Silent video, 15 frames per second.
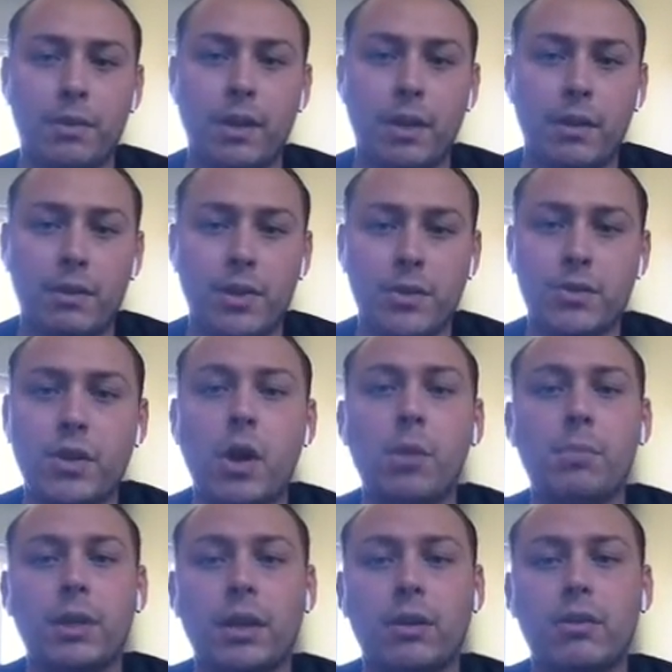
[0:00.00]
the
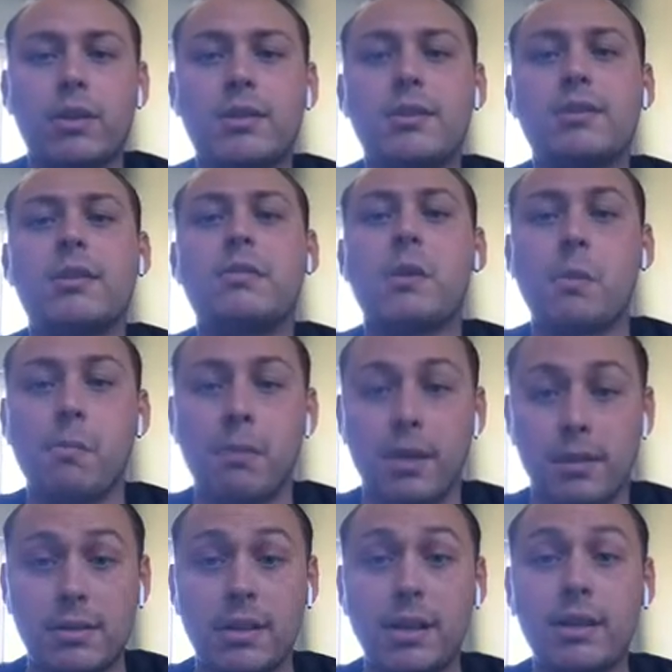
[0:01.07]
scope and increases in your
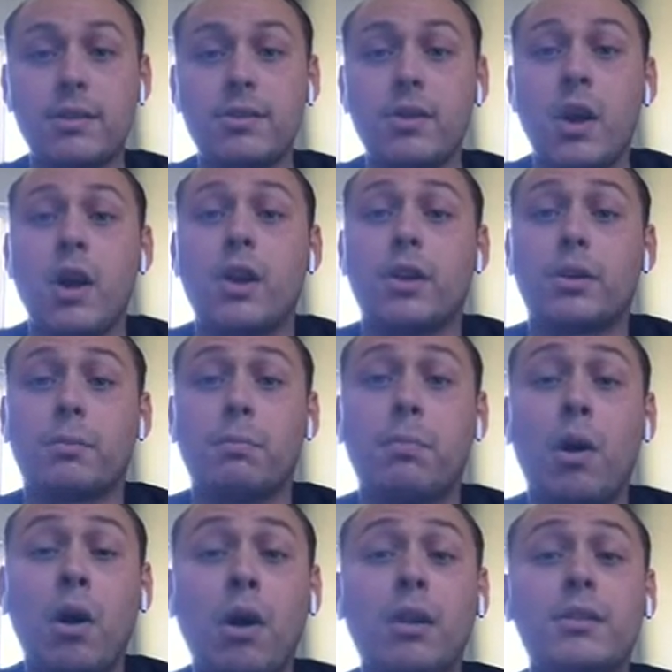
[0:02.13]
business, your
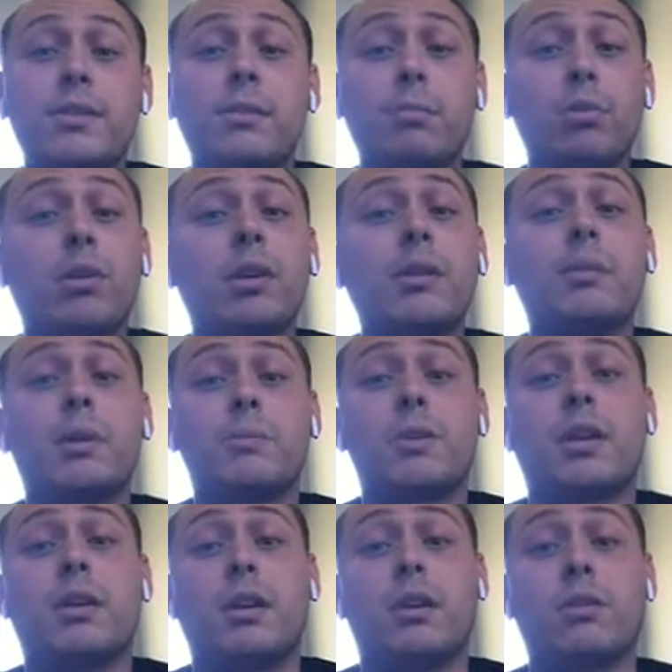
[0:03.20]
policy premium is
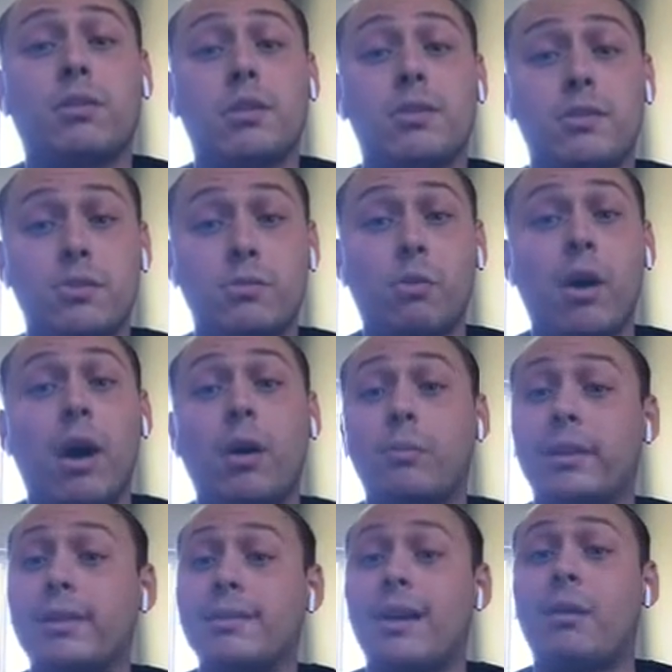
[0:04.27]
going to increase as well
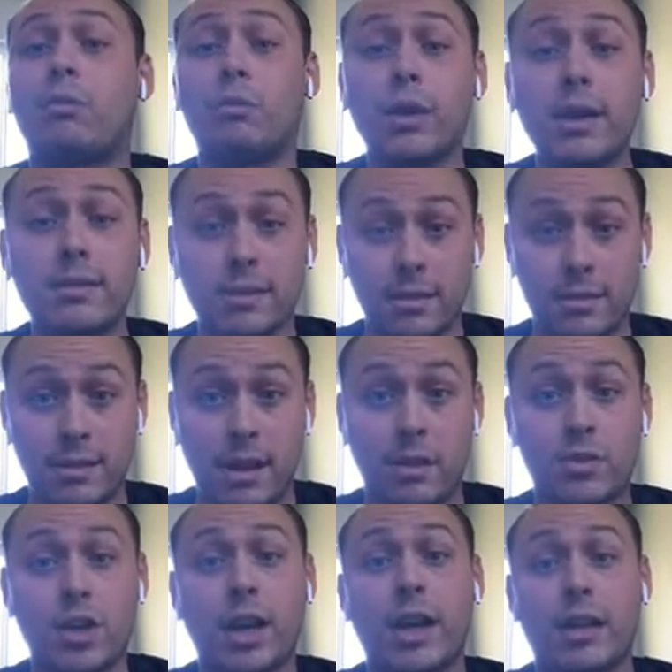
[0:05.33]
because that risk has now
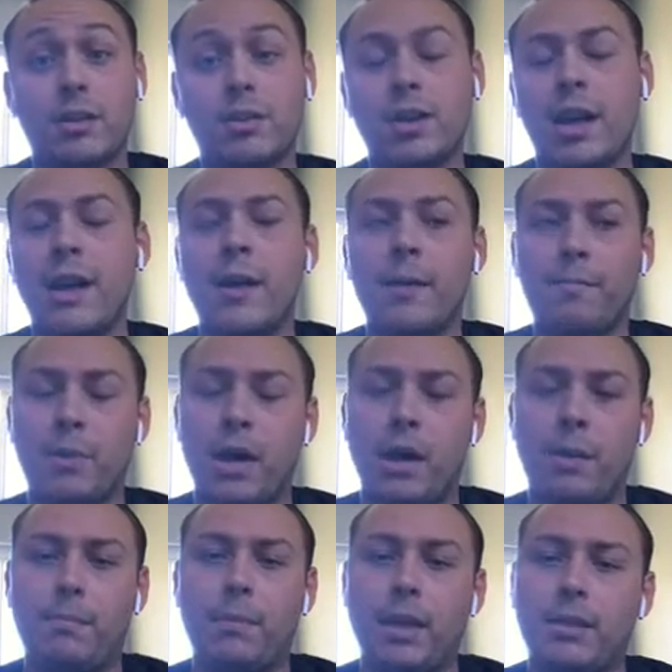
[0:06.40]
changed.
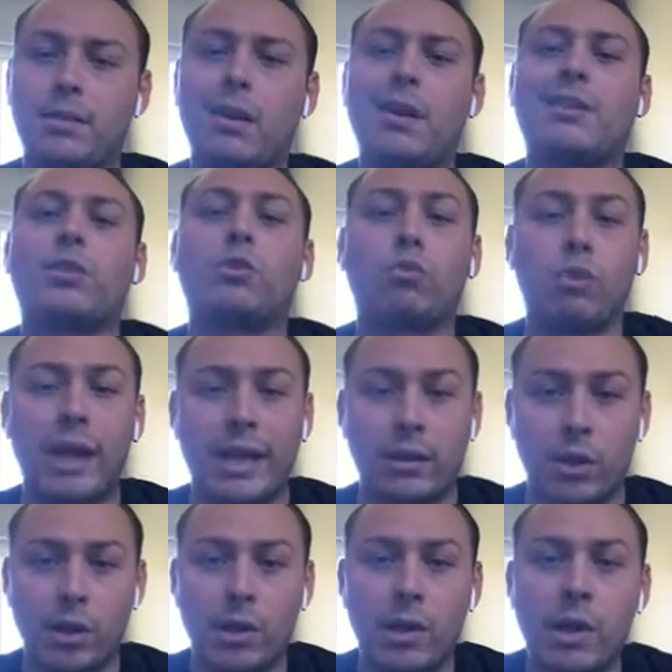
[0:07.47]
It's gotten
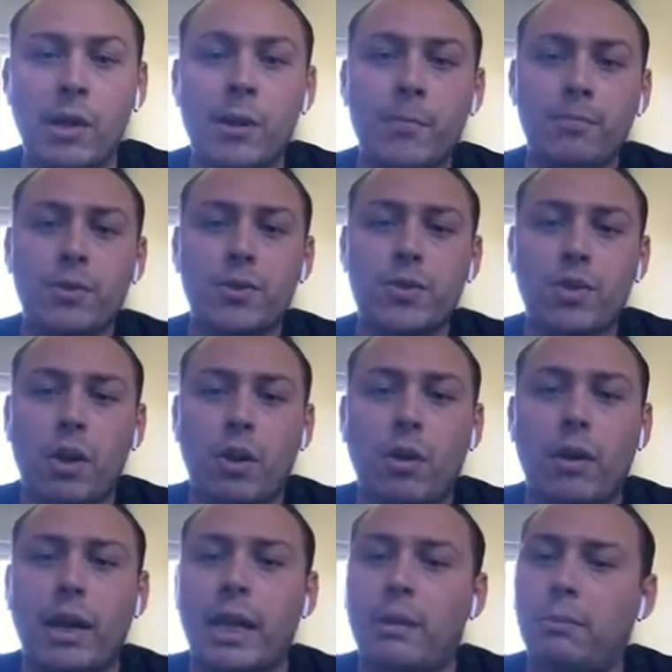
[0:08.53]
greater.
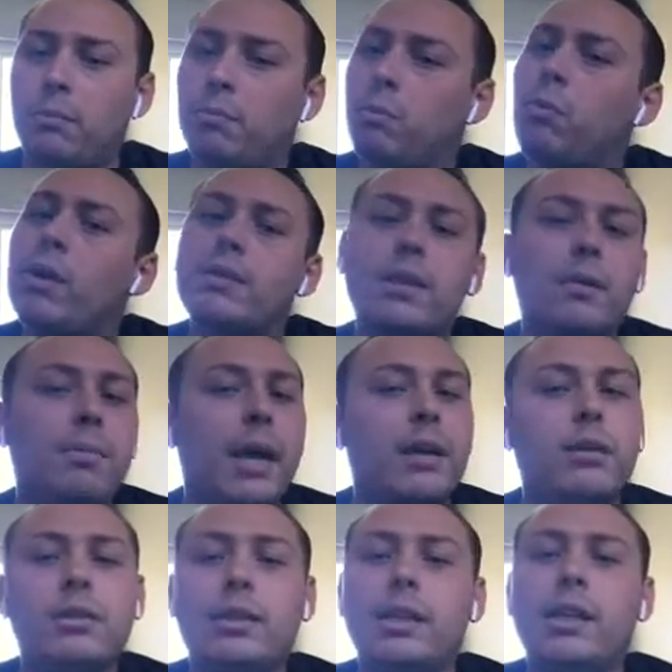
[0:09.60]
So it wasn't a
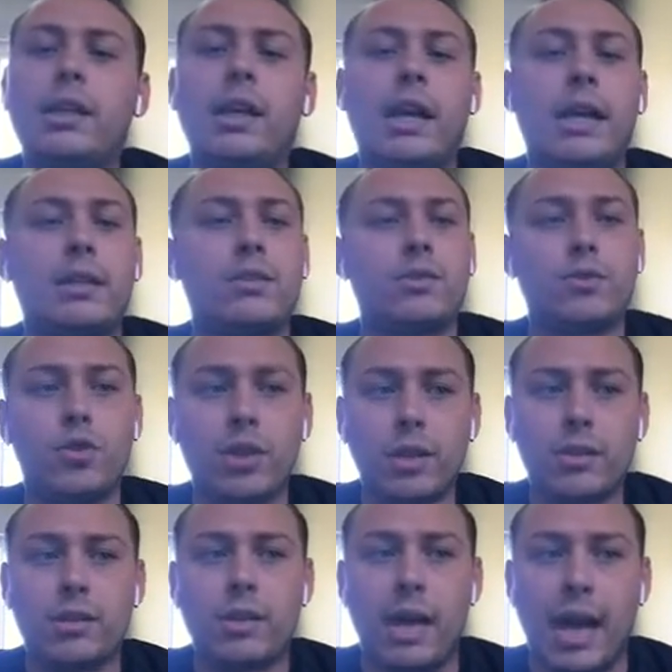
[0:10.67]
penalty, it's
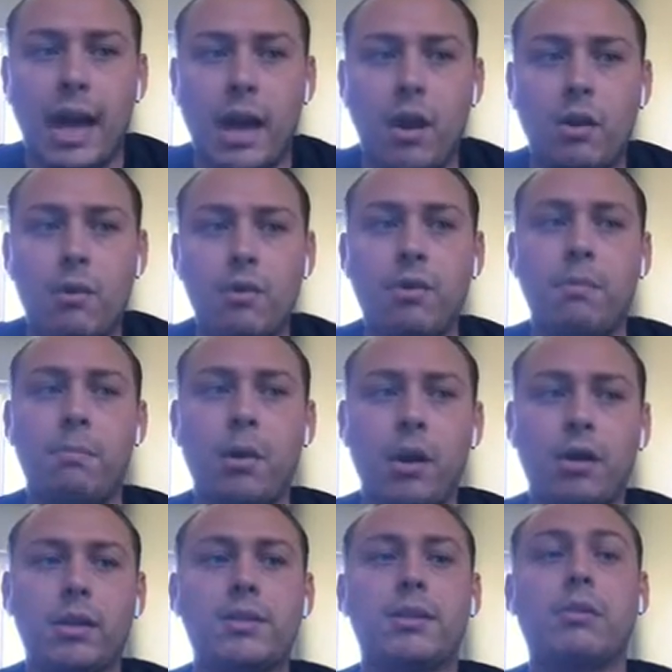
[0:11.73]
just how the
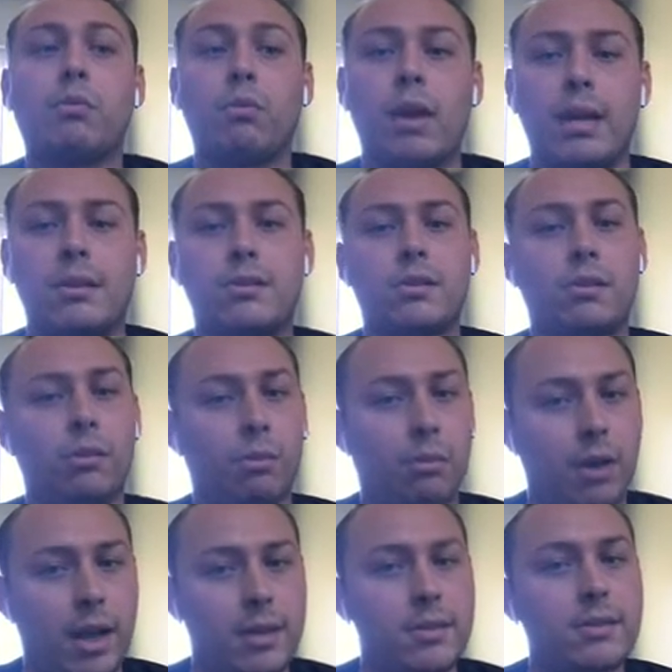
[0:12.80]
policy rates the
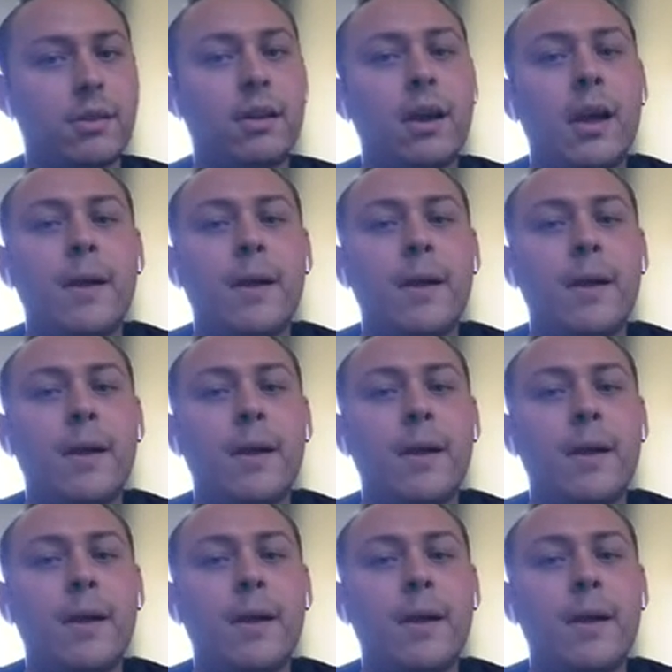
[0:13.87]
risk.